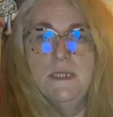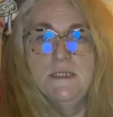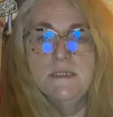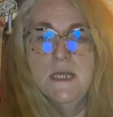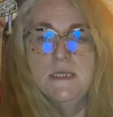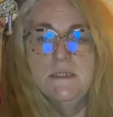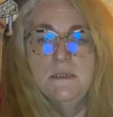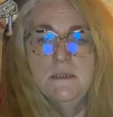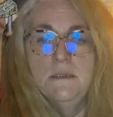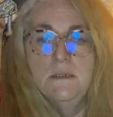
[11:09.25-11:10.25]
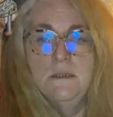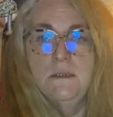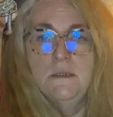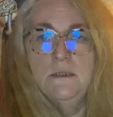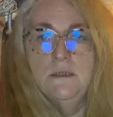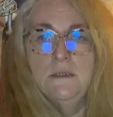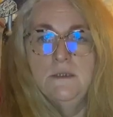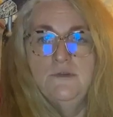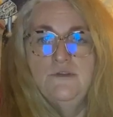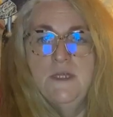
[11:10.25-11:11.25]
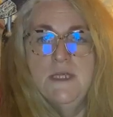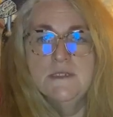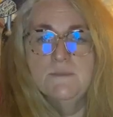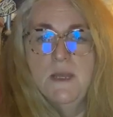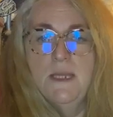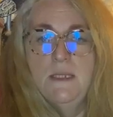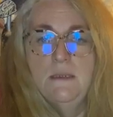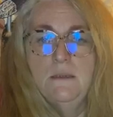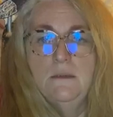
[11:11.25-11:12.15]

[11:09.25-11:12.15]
he said, "Cheers, mate.